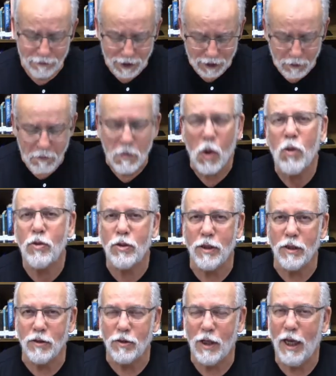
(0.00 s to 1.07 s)
But
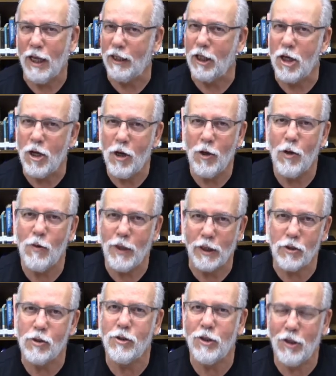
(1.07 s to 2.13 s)
Moses had no
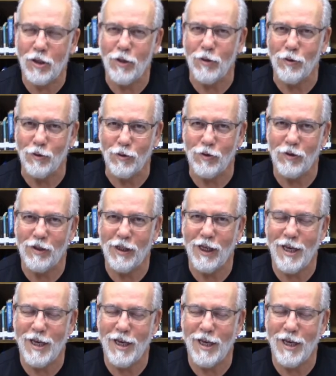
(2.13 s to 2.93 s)
excuse.